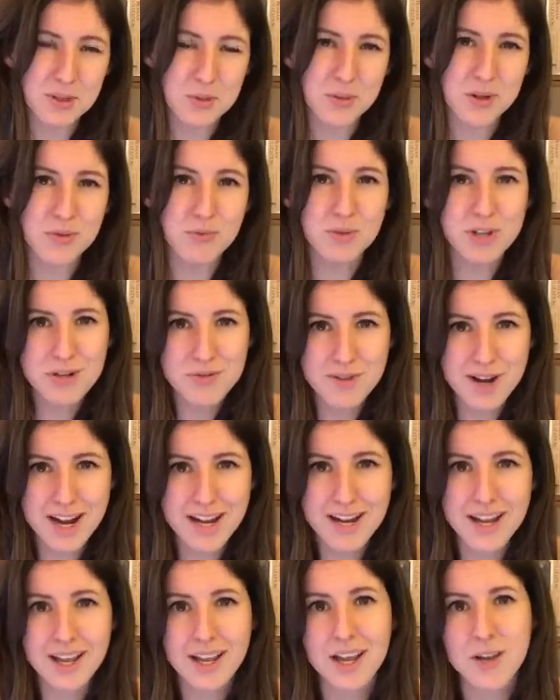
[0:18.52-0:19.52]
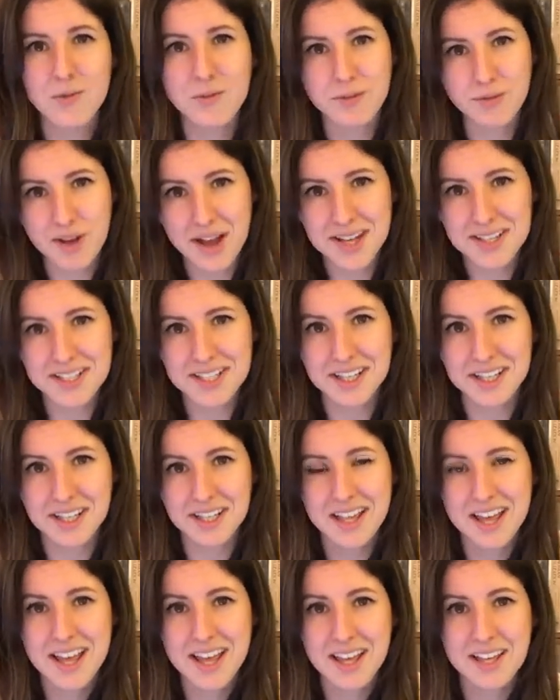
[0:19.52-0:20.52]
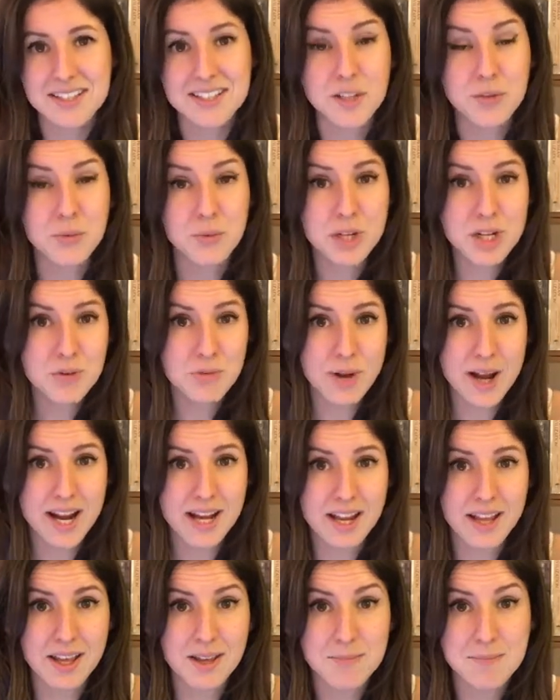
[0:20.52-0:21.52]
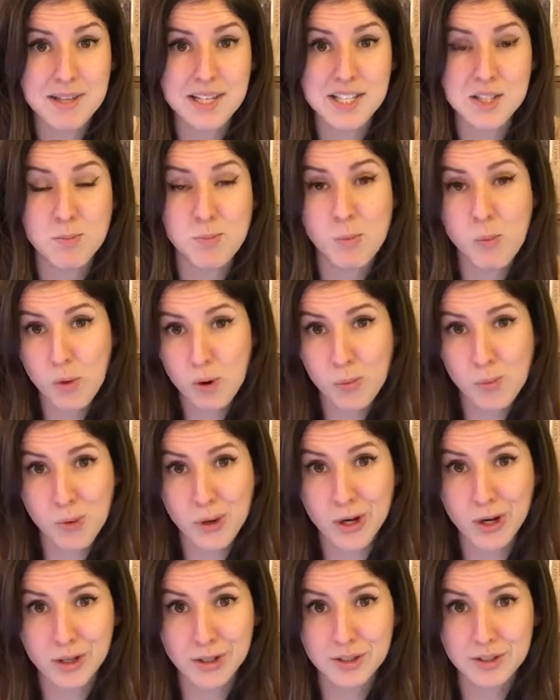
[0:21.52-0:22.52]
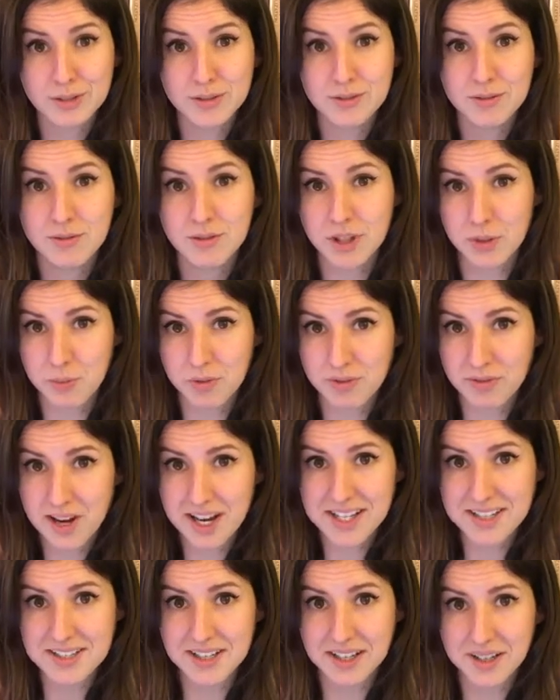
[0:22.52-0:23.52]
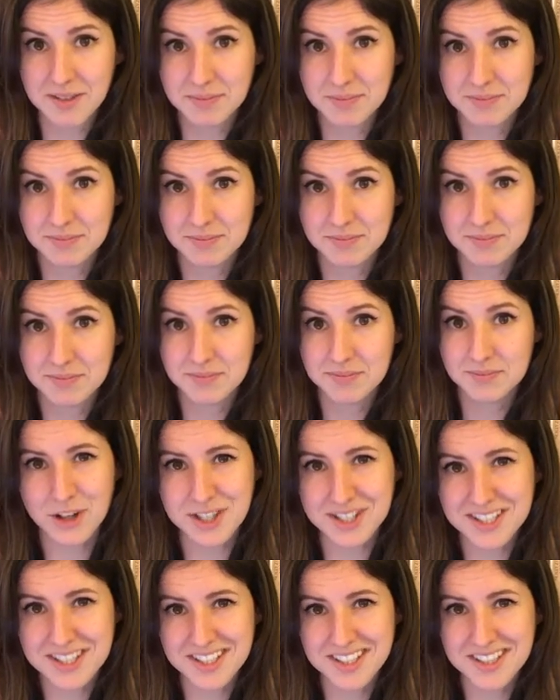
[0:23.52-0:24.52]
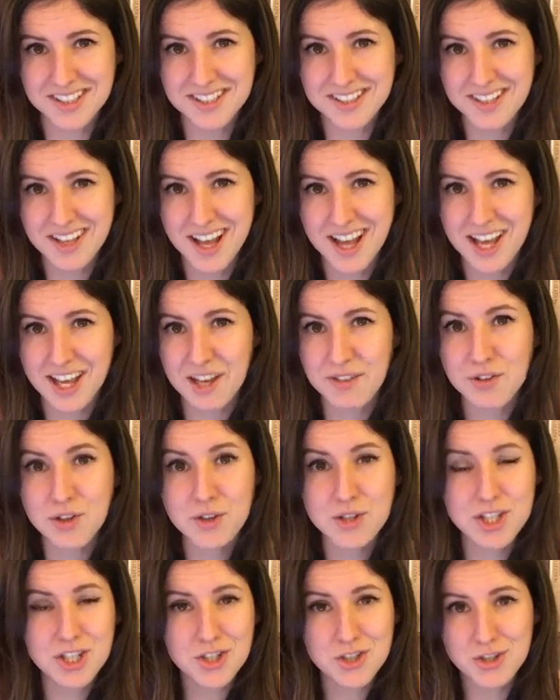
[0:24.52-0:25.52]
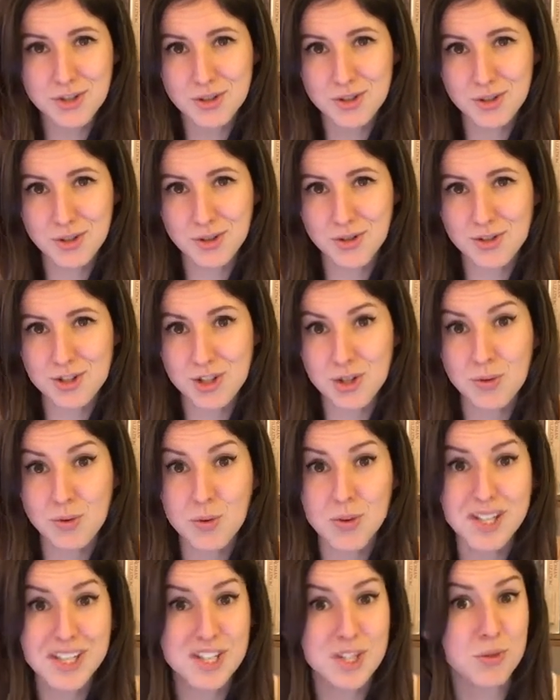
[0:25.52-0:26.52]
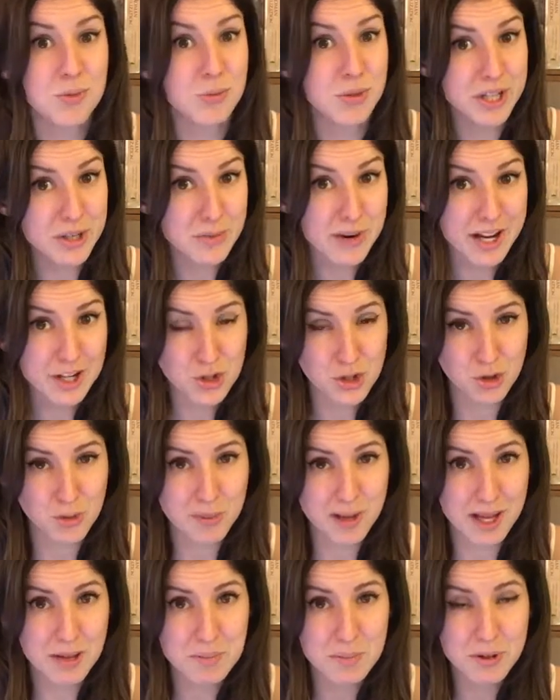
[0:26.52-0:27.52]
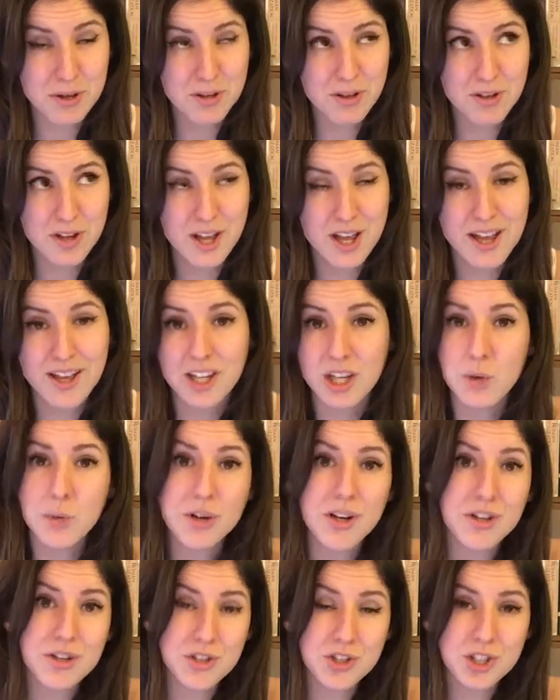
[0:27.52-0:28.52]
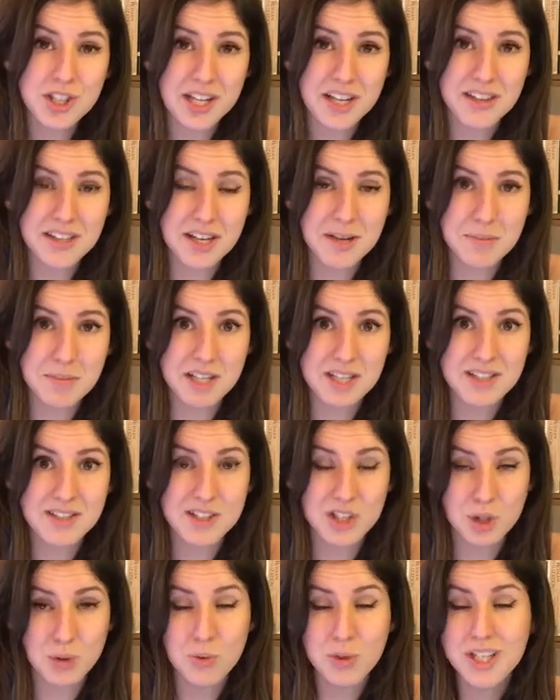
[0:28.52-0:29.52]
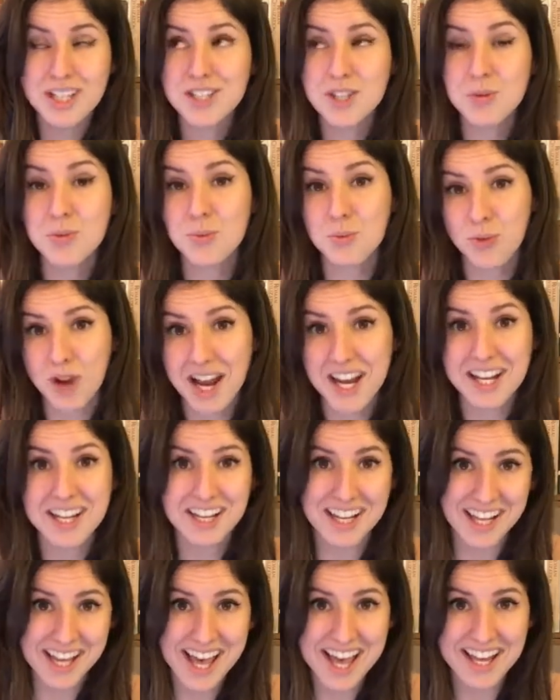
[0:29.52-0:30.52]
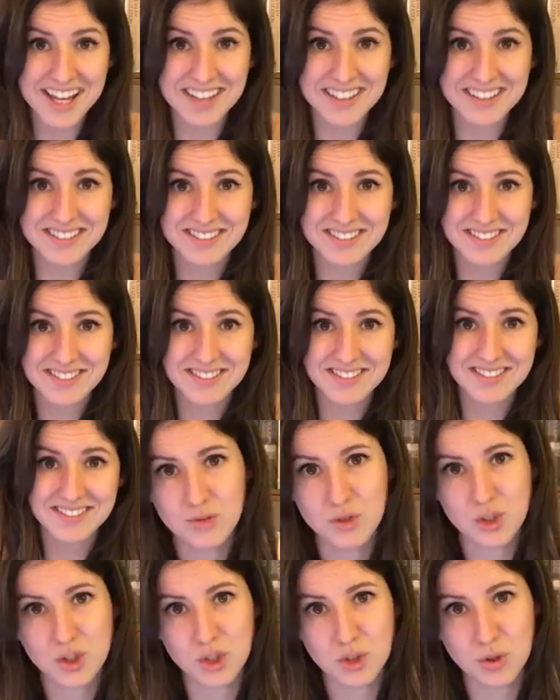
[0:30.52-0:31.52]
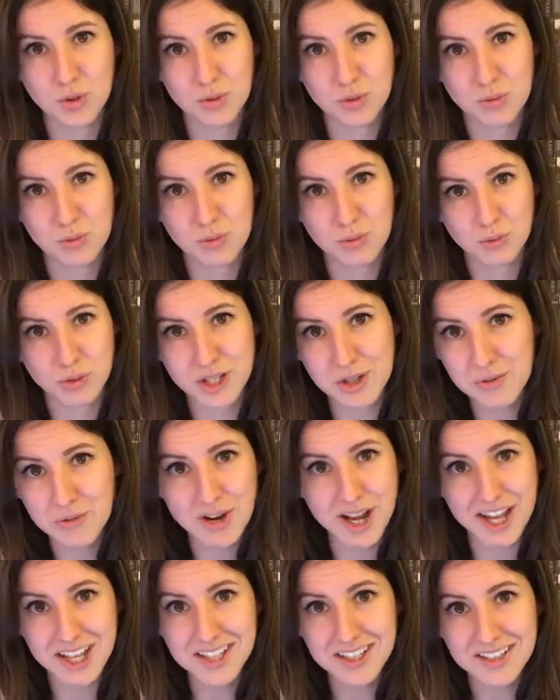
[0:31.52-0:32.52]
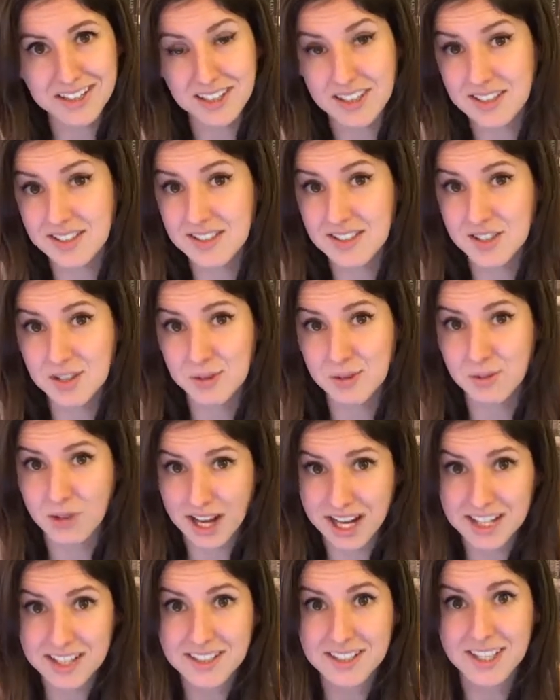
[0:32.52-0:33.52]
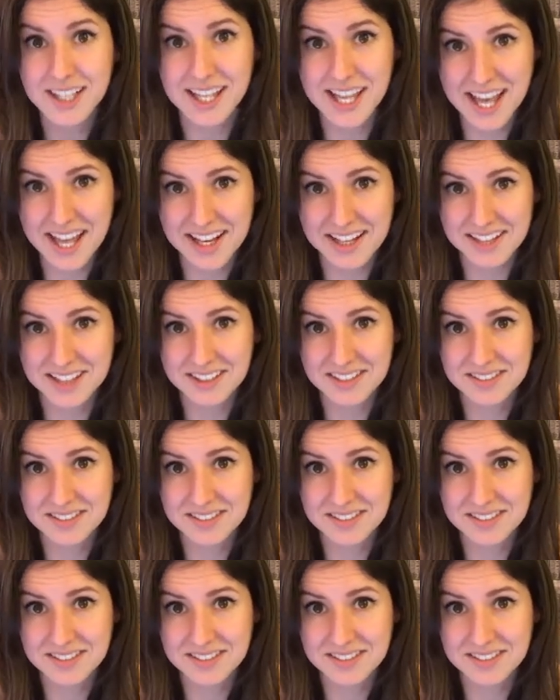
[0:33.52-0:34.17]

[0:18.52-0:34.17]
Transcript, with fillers: between rewriting and revising is that rewriting means more work than revising. For instance, if your teachers told you you need to rewrite your paper, you would understand that means you need to write it again. To rewrite is to write again.